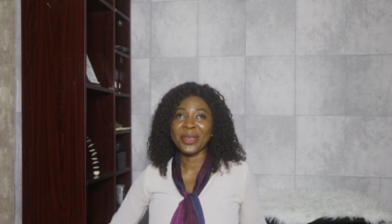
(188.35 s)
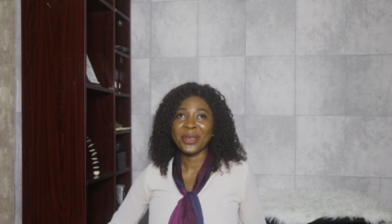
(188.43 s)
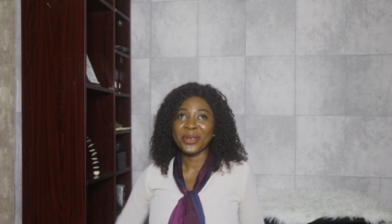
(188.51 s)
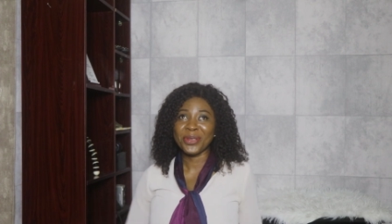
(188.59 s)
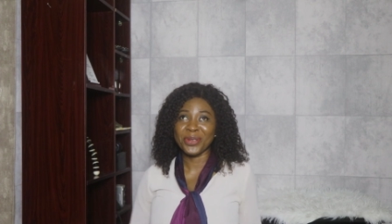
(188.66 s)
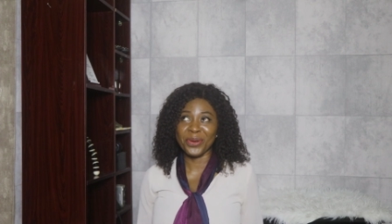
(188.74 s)

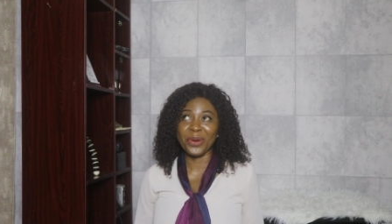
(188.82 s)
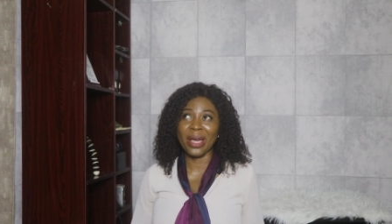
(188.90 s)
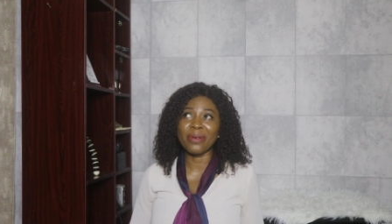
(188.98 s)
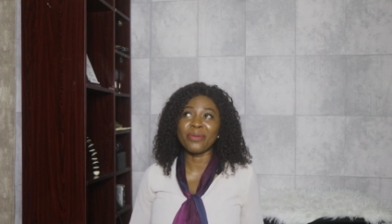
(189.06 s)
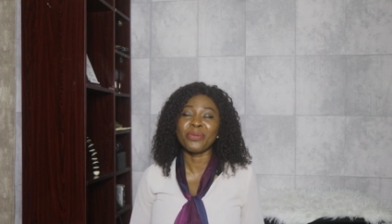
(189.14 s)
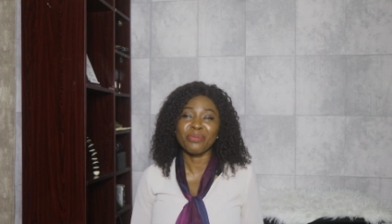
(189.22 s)
So
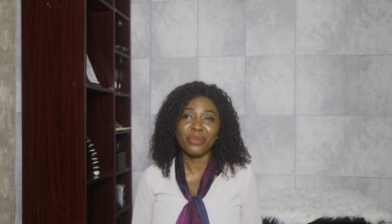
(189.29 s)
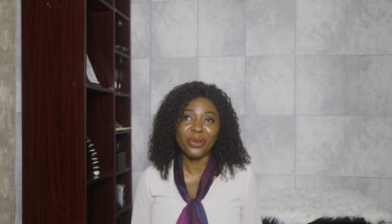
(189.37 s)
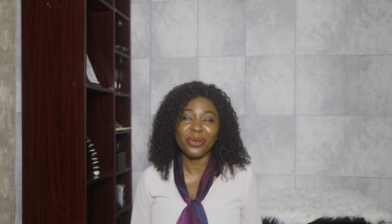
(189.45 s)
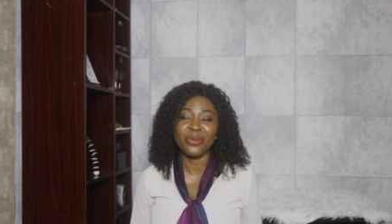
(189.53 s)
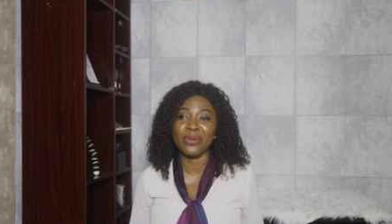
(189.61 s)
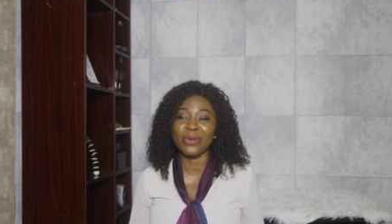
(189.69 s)

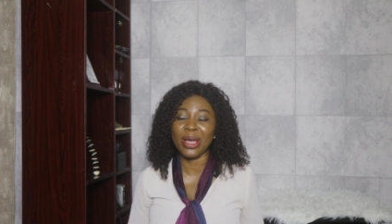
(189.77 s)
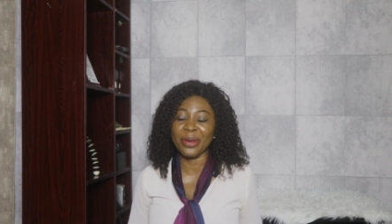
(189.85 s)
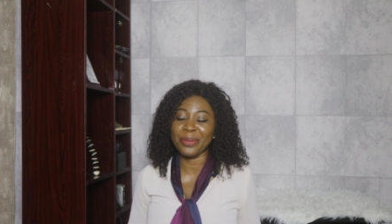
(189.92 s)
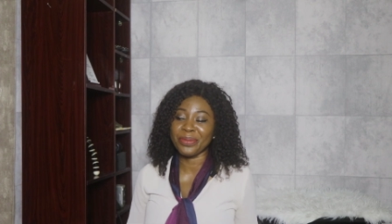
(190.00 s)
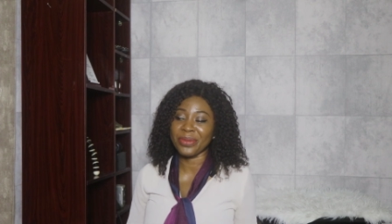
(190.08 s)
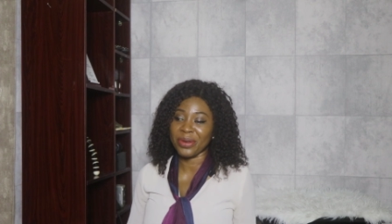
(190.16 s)

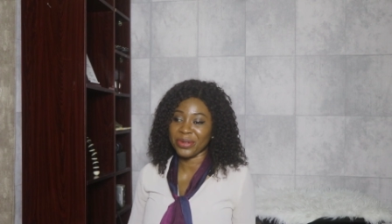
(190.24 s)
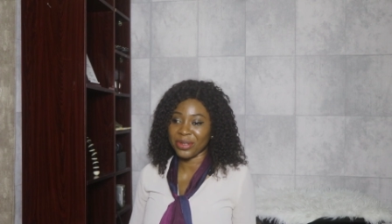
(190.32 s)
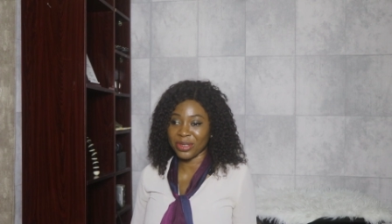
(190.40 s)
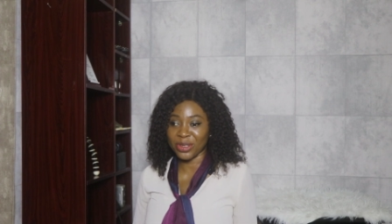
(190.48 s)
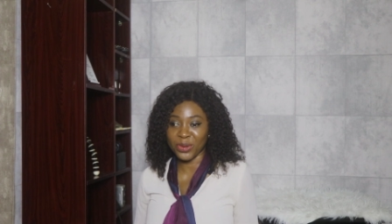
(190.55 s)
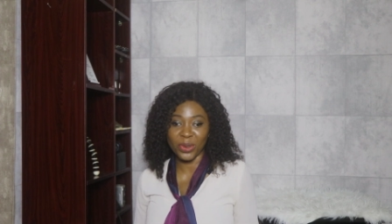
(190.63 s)
Mpho, there was
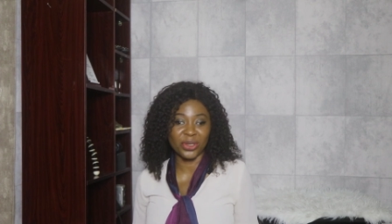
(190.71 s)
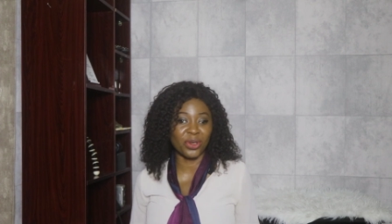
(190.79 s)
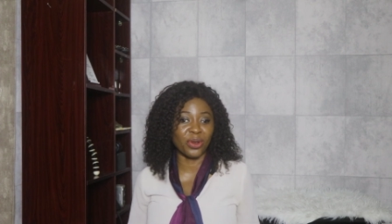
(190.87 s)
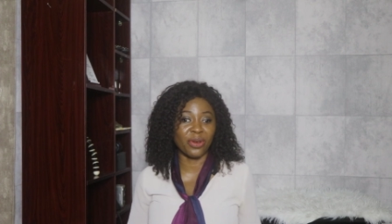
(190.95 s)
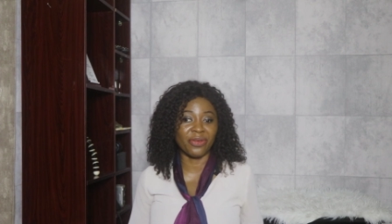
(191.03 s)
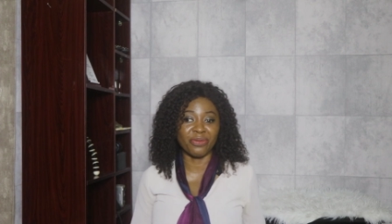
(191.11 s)
this
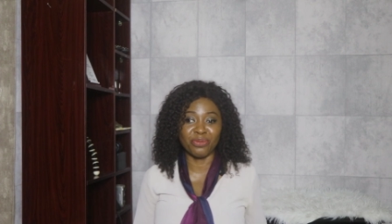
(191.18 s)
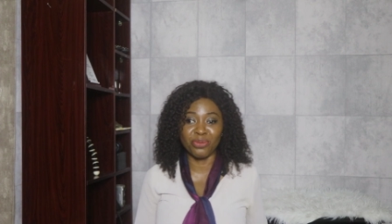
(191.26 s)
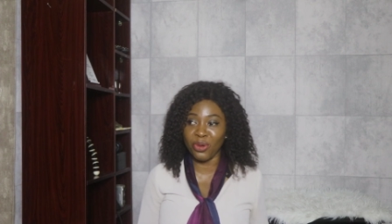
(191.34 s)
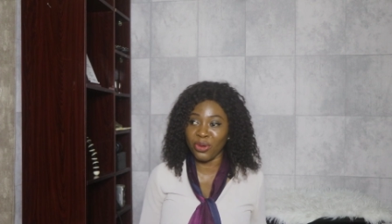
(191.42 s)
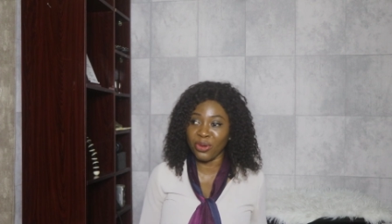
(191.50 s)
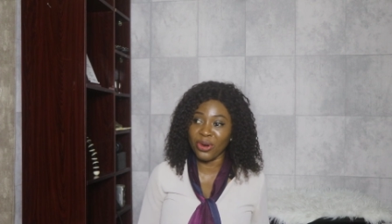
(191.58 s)
question of
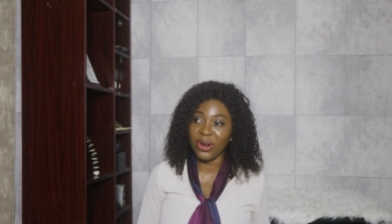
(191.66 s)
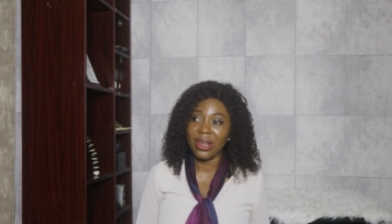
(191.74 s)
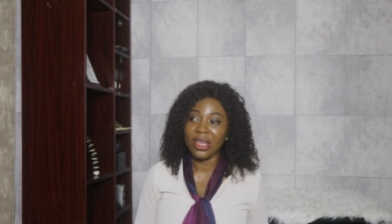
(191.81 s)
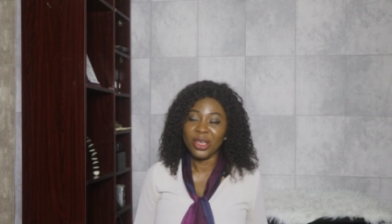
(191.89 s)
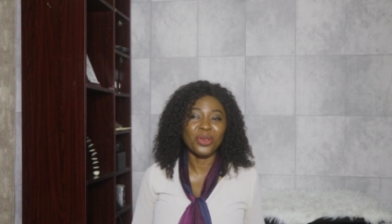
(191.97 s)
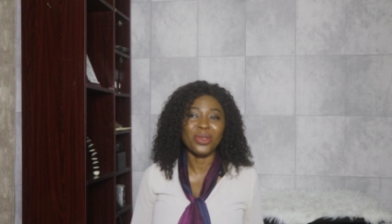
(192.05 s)
Mpho.
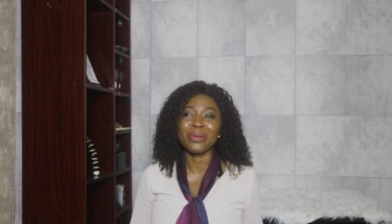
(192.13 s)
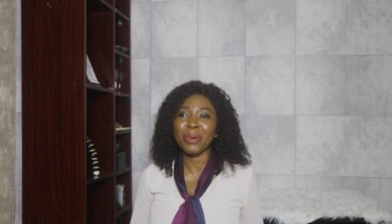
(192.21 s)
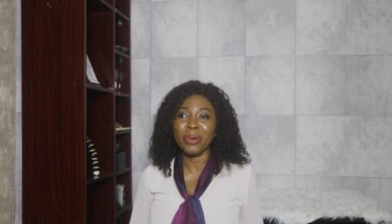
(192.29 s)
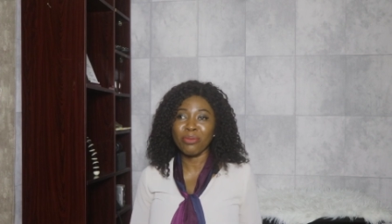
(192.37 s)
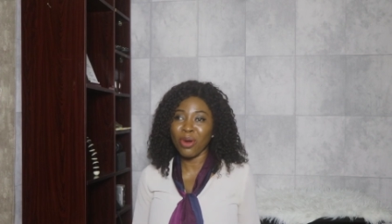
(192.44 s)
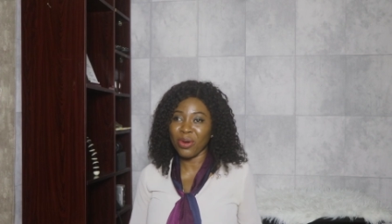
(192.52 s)
Mpho
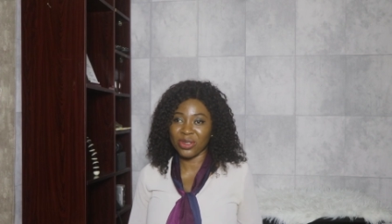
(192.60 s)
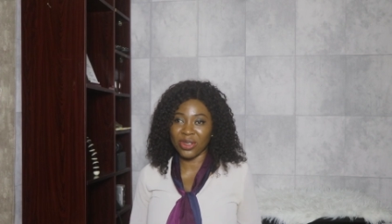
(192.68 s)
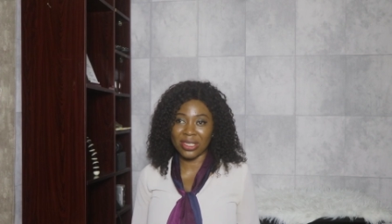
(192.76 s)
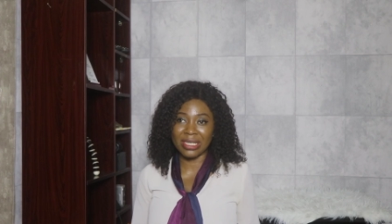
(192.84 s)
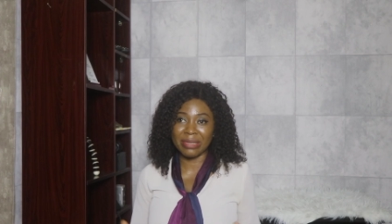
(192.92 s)
was just